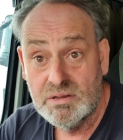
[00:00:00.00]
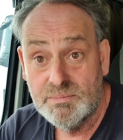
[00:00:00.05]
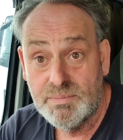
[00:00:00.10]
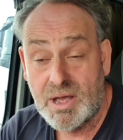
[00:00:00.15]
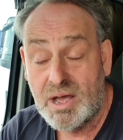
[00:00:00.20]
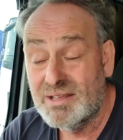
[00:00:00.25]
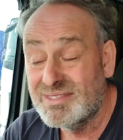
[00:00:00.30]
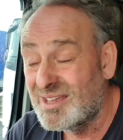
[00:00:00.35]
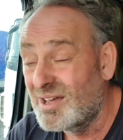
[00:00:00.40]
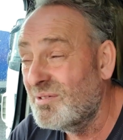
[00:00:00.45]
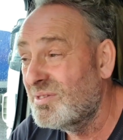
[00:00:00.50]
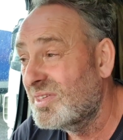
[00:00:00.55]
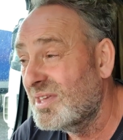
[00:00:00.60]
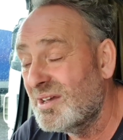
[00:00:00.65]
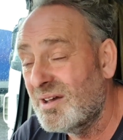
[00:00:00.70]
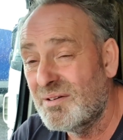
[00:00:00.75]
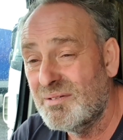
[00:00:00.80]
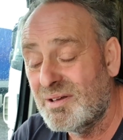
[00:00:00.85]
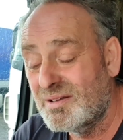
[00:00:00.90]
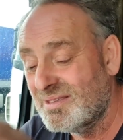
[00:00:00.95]
But I don't
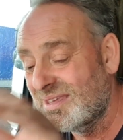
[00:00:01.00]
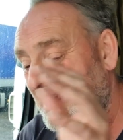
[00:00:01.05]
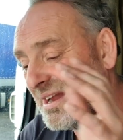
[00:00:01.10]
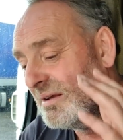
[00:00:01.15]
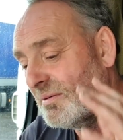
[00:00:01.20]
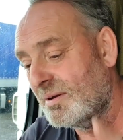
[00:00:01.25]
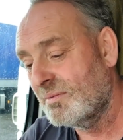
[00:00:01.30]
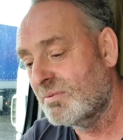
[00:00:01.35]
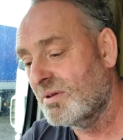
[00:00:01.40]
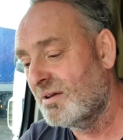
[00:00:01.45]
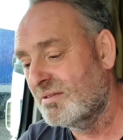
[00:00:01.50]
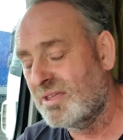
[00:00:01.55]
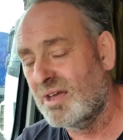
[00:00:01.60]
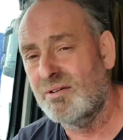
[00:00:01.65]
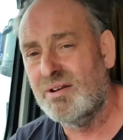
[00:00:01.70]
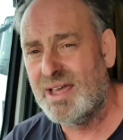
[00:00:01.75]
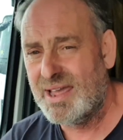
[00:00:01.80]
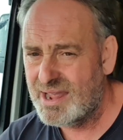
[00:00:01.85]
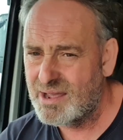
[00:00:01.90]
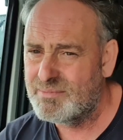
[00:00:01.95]
think, anyway, I
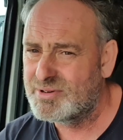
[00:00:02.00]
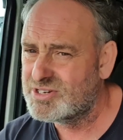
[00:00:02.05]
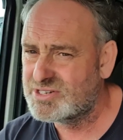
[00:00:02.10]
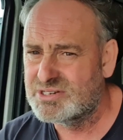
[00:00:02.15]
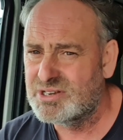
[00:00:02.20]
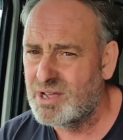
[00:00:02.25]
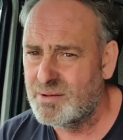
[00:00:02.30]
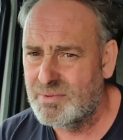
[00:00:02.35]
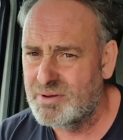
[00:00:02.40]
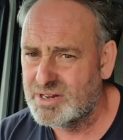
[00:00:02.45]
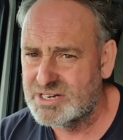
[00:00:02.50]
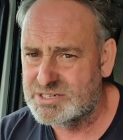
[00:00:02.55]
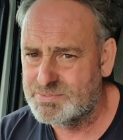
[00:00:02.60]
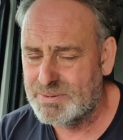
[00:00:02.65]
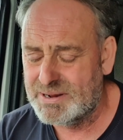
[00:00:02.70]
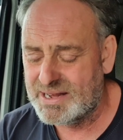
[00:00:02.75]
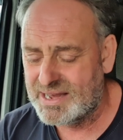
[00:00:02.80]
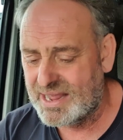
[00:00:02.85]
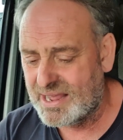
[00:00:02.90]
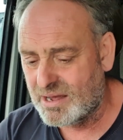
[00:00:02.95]
don't know how much time I'm going to
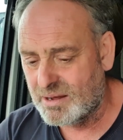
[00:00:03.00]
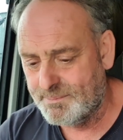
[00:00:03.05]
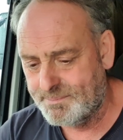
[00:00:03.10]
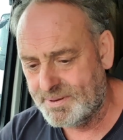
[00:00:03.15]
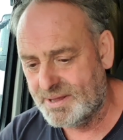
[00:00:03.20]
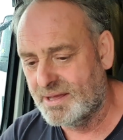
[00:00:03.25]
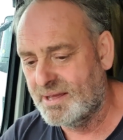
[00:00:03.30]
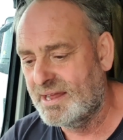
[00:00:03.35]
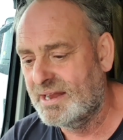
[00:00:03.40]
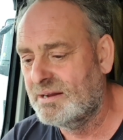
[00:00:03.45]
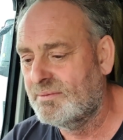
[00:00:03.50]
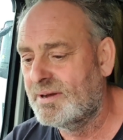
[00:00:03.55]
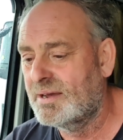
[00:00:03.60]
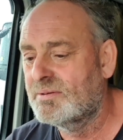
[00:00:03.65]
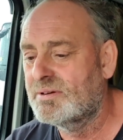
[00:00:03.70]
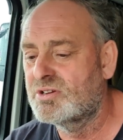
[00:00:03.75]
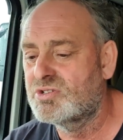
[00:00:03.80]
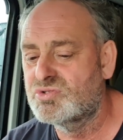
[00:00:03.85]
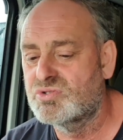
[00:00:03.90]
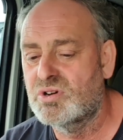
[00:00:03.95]
spend out, but anyway, I'm
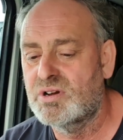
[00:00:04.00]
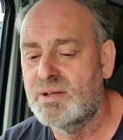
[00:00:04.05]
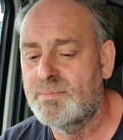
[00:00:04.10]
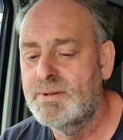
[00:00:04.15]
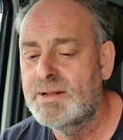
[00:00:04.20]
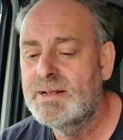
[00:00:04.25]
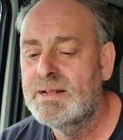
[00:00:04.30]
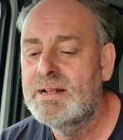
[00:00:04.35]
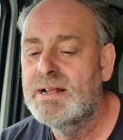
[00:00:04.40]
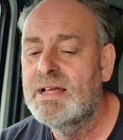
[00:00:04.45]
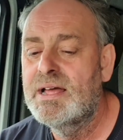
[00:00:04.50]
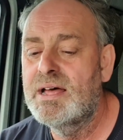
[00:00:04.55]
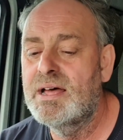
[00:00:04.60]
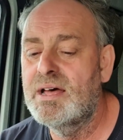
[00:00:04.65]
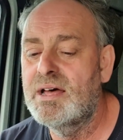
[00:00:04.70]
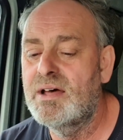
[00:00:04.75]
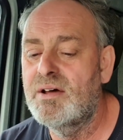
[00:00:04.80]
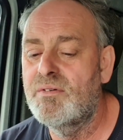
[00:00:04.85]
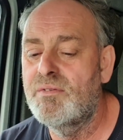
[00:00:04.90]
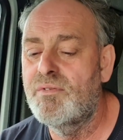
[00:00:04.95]
going to try
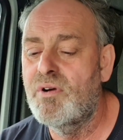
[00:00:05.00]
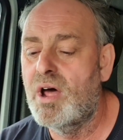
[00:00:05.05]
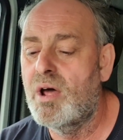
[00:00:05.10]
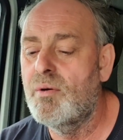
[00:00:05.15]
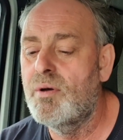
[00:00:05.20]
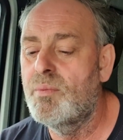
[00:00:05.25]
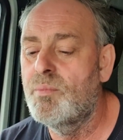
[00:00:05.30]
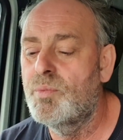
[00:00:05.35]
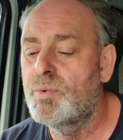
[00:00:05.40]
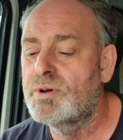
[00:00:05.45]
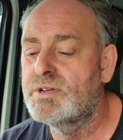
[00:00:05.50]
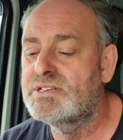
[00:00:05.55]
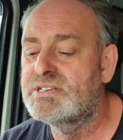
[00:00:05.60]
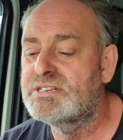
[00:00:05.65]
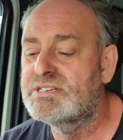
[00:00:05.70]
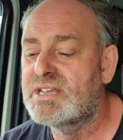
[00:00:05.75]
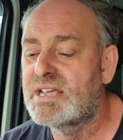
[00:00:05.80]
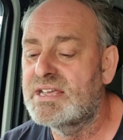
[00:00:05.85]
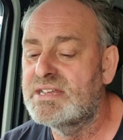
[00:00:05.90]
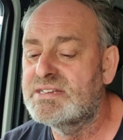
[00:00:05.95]
them. Rowan Wood
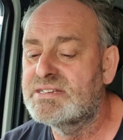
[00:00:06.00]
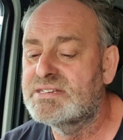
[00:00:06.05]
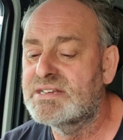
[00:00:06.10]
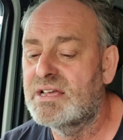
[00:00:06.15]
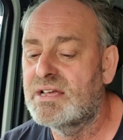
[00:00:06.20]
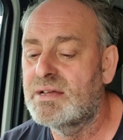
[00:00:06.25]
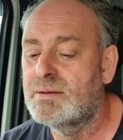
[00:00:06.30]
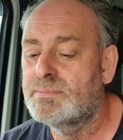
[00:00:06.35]
says, he